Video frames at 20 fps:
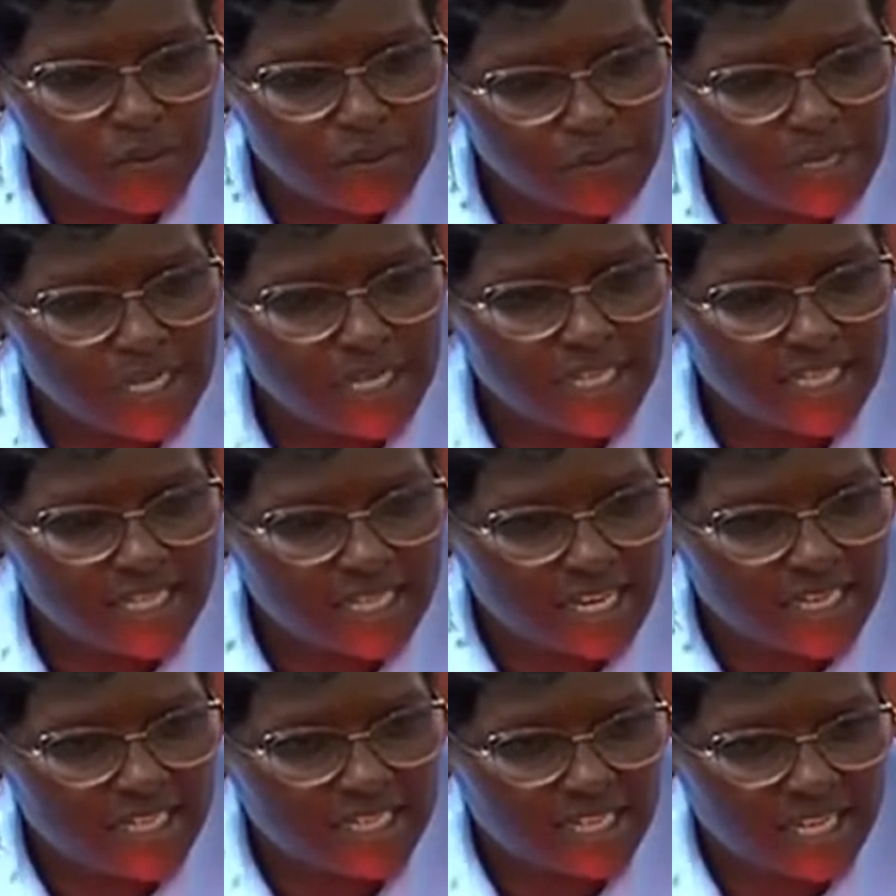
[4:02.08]
a woman
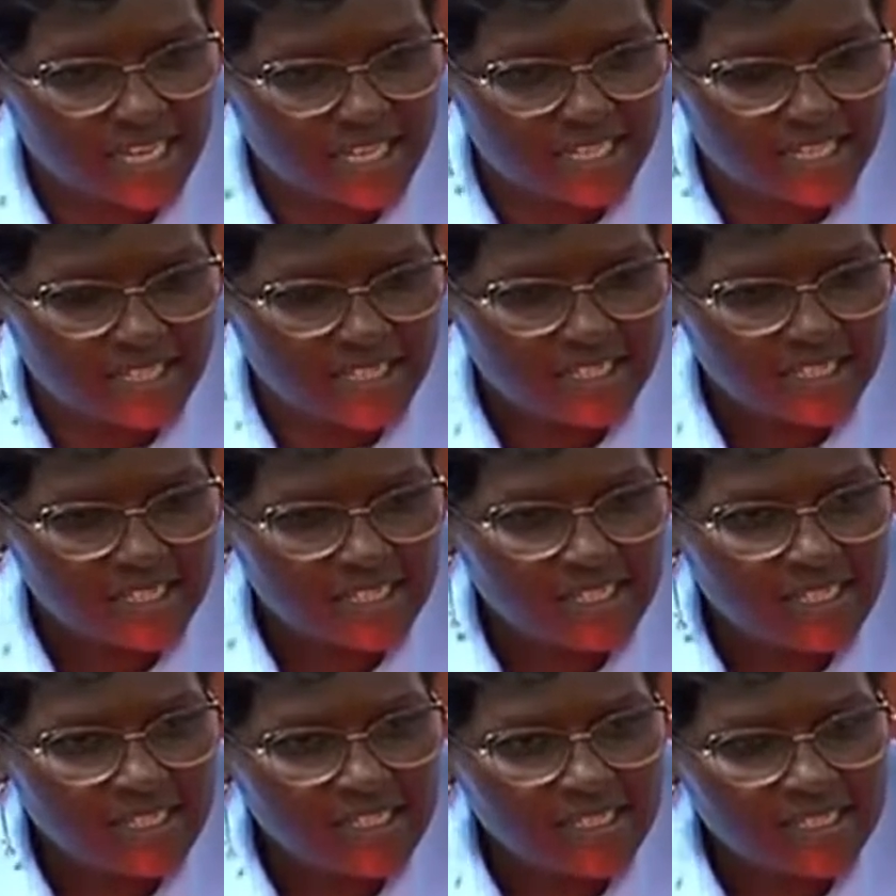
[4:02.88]
leader in Kenya,
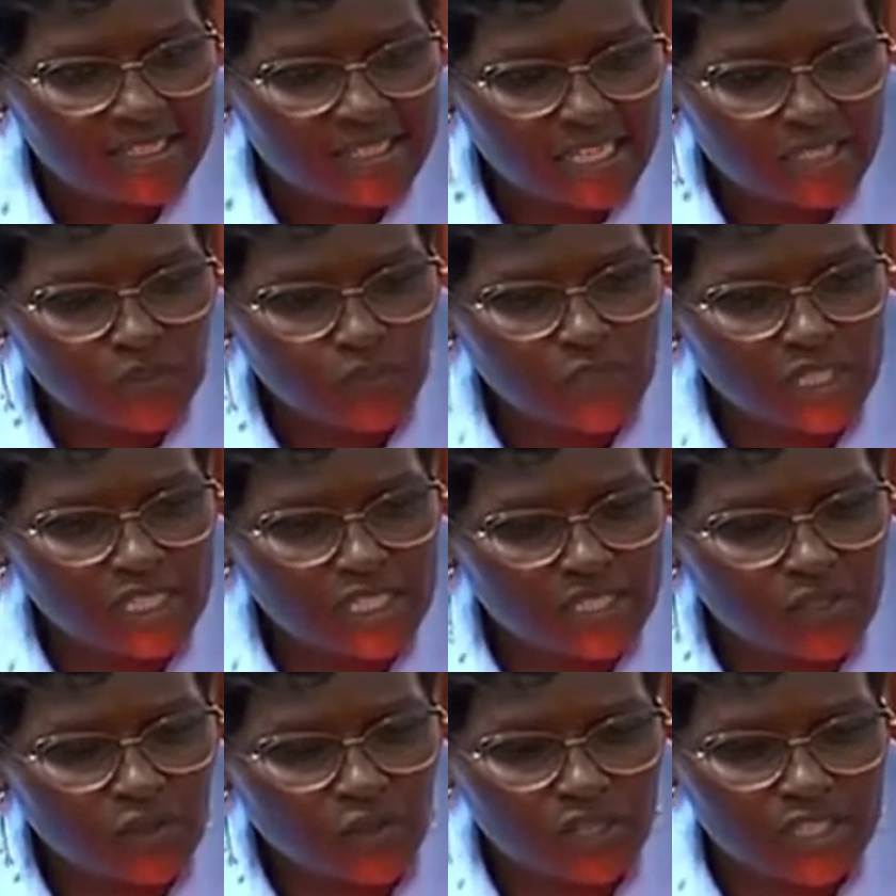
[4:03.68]
that we
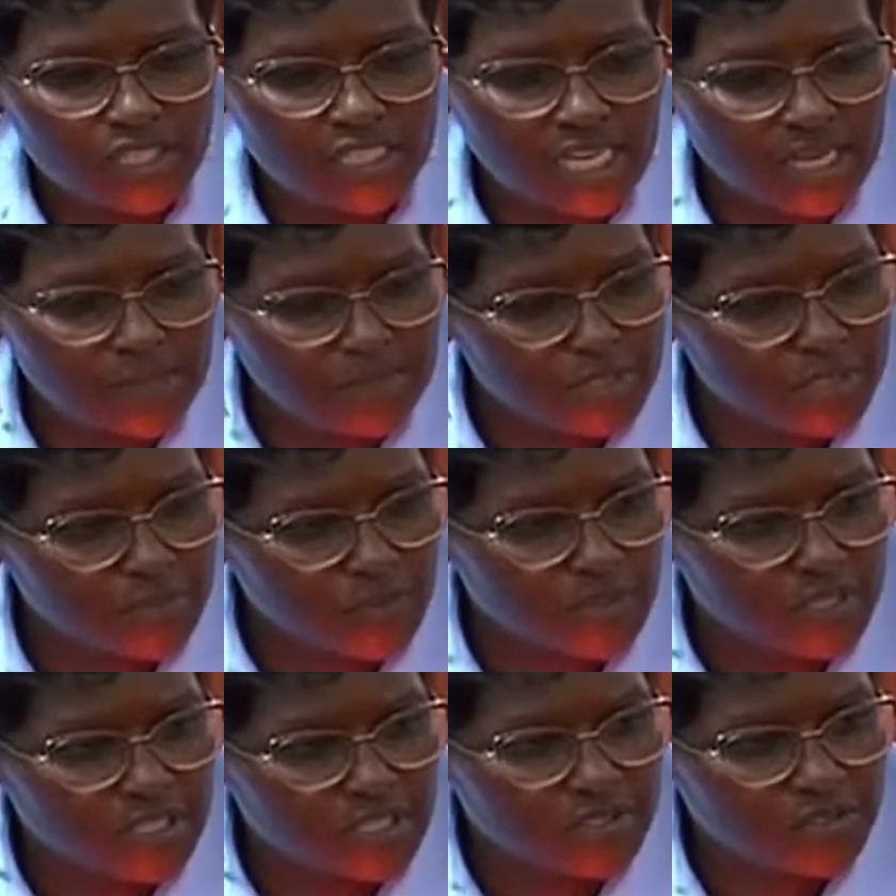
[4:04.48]
condemn
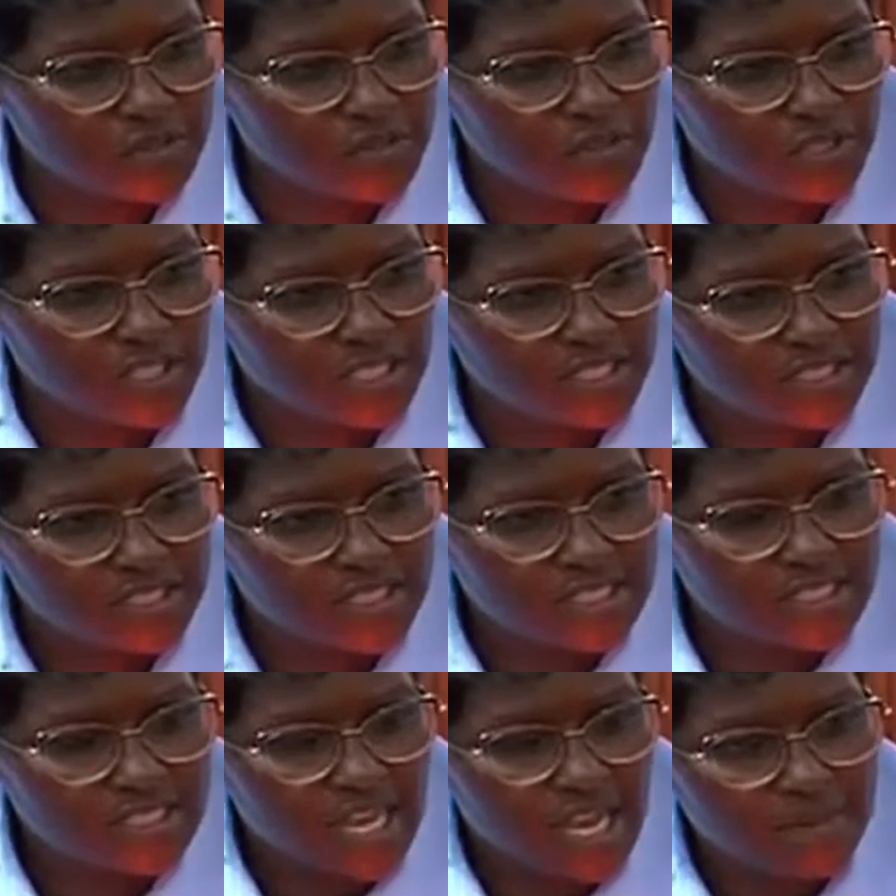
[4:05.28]
it with the
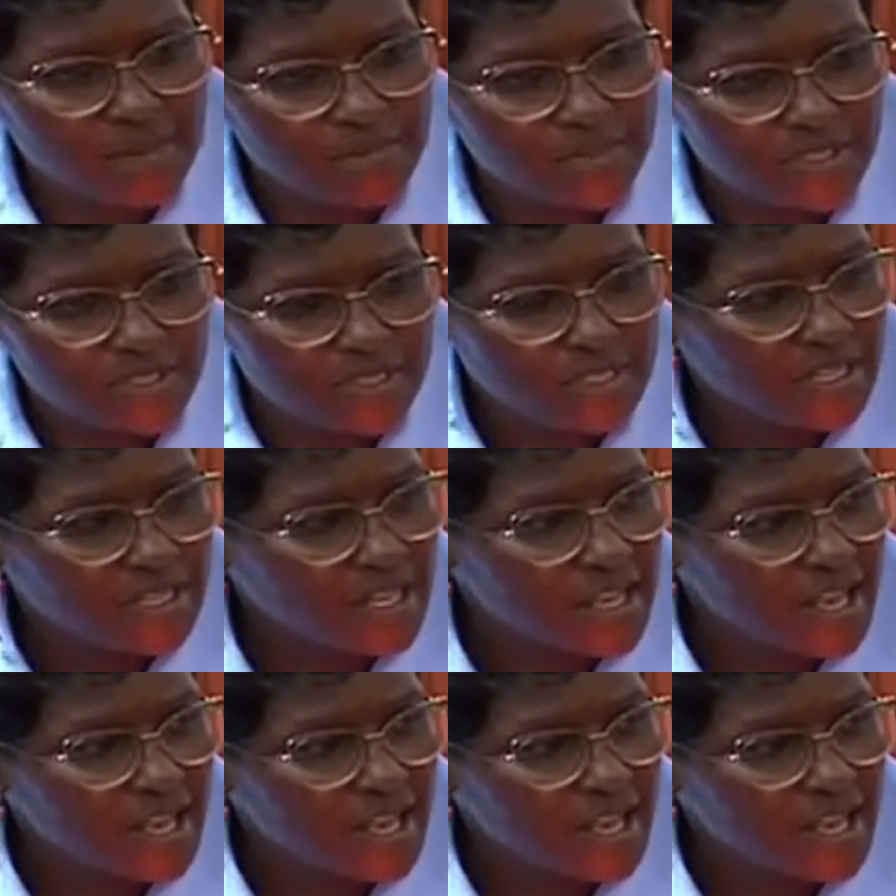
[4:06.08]
strongest terms.